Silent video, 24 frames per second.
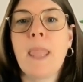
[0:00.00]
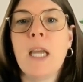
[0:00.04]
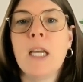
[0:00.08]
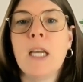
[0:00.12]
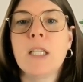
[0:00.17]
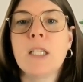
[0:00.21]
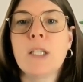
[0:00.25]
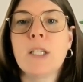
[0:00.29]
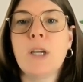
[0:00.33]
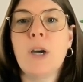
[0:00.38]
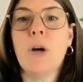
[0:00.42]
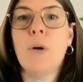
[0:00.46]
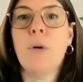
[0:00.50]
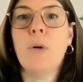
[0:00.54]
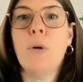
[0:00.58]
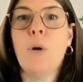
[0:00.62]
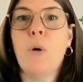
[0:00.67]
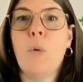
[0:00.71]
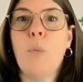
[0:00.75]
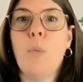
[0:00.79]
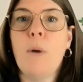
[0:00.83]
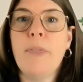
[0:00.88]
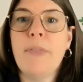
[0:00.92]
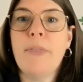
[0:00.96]

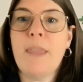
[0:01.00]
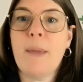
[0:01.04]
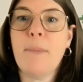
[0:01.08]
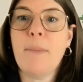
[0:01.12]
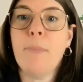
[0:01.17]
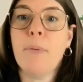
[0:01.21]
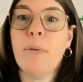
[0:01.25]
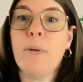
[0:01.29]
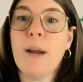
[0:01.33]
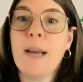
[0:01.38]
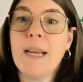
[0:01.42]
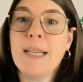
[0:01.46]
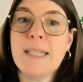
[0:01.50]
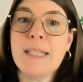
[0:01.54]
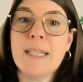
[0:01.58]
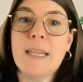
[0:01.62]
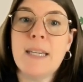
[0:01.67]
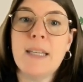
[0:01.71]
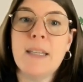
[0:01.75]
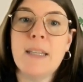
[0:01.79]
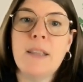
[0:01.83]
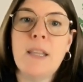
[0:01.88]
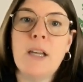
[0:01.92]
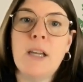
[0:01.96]
So when they press
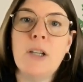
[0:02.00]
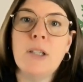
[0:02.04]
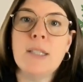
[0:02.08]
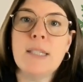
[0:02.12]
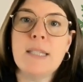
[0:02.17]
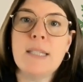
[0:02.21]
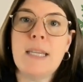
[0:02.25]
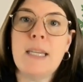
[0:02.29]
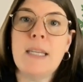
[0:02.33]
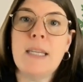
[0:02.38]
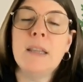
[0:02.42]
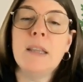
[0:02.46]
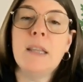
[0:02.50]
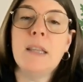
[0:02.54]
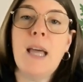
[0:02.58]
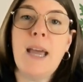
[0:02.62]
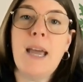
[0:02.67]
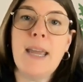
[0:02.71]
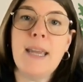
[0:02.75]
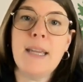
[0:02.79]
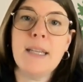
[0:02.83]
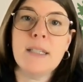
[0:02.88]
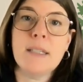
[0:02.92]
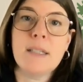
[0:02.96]
it, they'll see
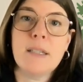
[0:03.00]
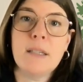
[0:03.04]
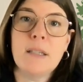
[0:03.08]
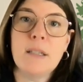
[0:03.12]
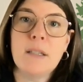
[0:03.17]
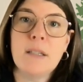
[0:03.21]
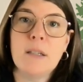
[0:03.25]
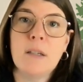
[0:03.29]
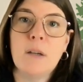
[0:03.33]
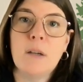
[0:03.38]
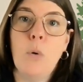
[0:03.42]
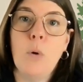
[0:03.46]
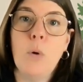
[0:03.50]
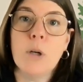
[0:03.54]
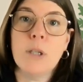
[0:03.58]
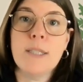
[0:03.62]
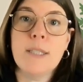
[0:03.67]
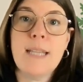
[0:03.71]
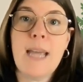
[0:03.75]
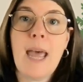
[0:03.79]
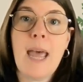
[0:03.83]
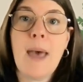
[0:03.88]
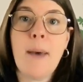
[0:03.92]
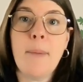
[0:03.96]
light or
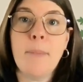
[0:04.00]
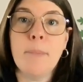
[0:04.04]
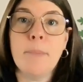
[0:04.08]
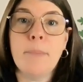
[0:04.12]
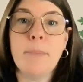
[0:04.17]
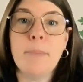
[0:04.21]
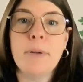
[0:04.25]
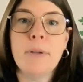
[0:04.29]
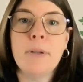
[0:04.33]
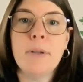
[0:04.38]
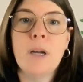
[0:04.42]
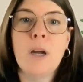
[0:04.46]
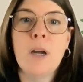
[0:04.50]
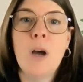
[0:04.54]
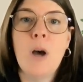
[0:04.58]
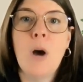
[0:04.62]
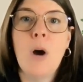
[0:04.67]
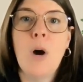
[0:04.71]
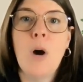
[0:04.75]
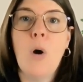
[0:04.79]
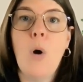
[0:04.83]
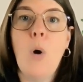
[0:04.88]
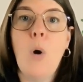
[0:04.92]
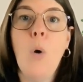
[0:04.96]
temp,
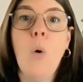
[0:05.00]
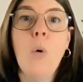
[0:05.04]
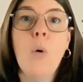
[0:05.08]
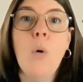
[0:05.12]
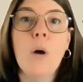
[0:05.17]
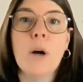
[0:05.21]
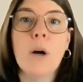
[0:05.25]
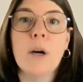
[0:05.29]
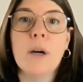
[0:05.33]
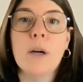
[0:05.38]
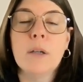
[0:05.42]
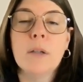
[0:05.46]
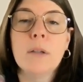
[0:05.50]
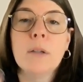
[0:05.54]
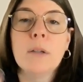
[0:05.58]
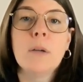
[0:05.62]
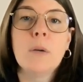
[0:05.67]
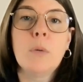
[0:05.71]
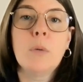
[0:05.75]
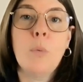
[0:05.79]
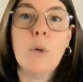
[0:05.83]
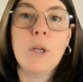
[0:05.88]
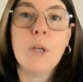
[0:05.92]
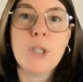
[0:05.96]
or
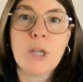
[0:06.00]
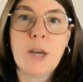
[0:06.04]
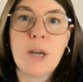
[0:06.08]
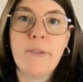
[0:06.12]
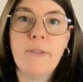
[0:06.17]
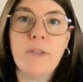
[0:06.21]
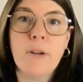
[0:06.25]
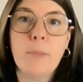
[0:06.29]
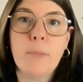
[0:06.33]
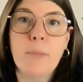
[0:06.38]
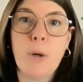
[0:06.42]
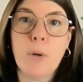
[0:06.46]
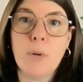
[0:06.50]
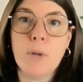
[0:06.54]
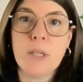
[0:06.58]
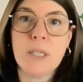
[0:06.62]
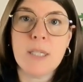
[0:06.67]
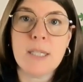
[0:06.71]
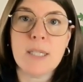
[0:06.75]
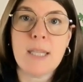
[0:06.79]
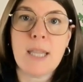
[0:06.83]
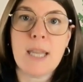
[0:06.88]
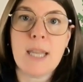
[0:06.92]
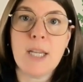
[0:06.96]
whichever
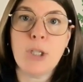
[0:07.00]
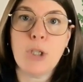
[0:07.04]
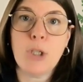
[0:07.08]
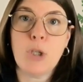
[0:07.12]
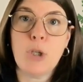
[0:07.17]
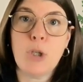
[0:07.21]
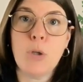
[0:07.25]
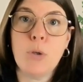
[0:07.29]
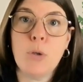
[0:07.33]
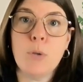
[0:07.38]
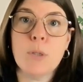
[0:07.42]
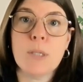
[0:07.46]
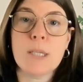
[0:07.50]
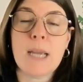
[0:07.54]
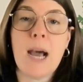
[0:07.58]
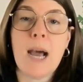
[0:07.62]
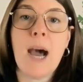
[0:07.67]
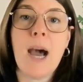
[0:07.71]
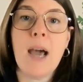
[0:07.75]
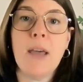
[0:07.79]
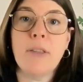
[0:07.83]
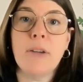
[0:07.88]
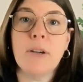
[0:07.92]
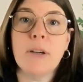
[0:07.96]
bonus they choose,
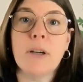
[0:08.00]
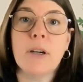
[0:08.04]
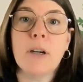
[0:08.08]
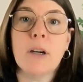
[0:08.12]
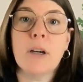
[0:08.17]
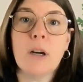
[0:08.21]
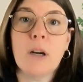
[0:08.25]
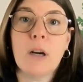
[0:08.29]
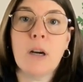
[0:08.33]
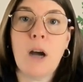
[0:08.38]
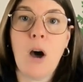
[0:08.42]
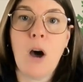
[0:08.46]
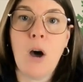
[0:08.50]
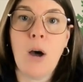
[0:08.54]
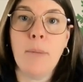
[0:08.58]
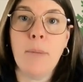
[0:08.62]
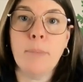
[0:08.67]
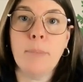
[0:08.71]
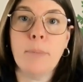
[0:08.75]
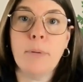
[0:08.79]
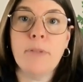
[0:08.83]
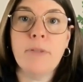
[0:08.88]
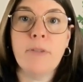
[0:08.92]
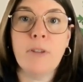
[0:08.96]
either
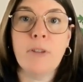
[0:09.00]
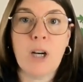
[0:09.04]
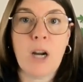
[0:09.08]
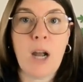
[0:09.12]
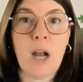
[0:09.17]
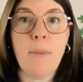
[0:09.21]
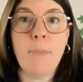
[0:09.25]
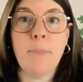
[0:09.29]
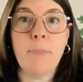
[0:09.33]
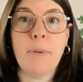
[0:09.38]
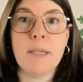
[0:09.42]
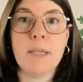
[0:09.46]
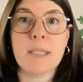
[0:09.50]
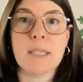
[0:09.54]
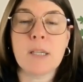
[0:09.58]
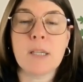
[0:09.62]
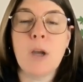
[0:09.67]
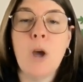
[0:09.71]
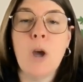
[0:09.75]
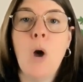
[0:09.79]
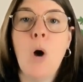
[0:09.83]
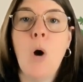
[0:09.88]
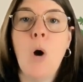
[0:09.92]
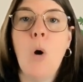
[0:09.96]
comp for compass
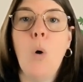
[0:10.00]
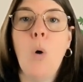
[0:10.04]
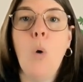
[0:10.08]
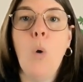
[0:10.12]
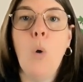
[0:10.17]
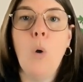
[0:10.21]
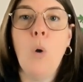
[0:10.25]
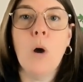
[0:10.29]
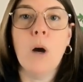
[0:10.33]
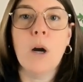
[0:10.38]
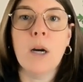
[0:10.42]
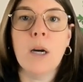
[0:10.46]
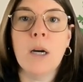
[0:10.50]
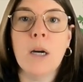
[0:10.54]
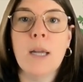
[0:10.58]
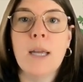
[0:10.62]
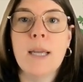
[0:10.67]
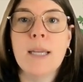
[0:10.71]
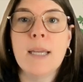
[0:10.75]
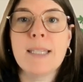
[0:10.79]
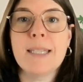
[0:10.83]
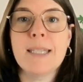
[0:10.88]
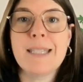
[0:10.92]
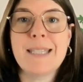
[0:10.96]
or
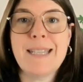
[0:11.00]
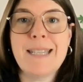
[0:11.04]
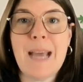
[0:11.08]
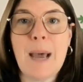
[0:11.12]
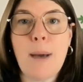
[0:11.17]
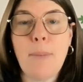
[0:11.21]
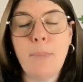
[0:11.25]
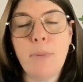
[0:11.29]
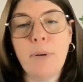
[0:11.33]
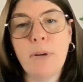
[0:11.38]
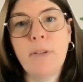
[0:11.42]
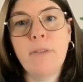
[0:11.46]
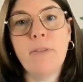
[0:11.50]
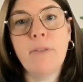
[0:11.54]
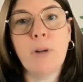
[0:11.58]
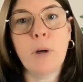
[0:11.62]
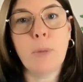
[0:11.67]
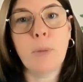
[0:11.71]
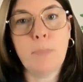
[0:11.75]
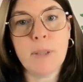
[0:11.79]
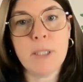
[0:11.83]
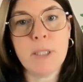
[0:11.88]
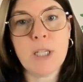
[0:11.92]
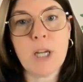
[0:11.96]
step
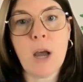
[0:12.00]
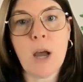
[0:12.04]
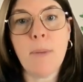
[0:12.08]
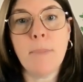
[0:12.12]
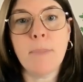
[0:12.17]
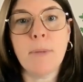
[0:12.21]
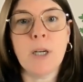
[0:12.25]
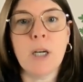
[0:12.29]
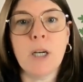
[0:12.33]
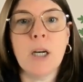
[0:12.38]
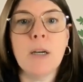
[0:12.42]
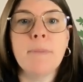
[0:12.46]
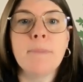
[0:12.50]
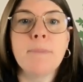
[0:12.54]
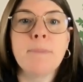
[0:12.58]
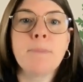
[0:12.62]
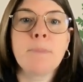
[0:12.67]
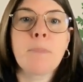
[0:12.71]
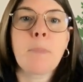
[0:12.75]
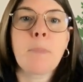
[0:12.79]
for pedometer.